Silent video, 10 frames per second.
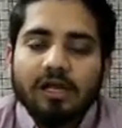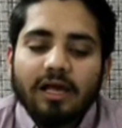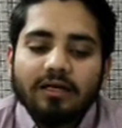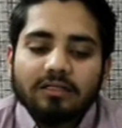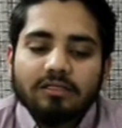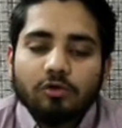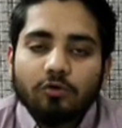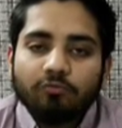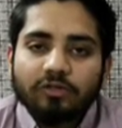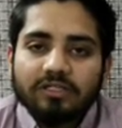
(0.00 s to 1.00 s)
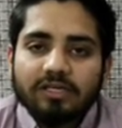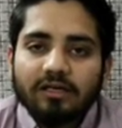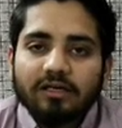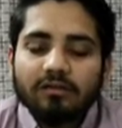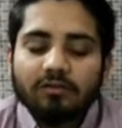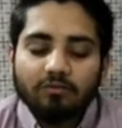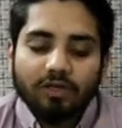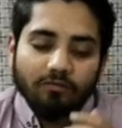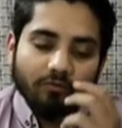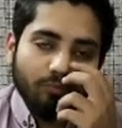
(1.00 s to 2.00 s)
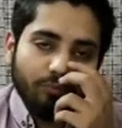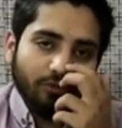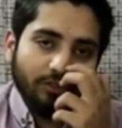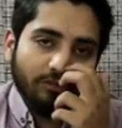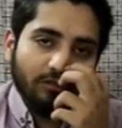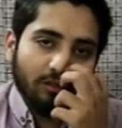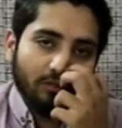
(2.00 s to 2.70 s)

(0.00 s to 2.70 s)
and the slope face angle we have computed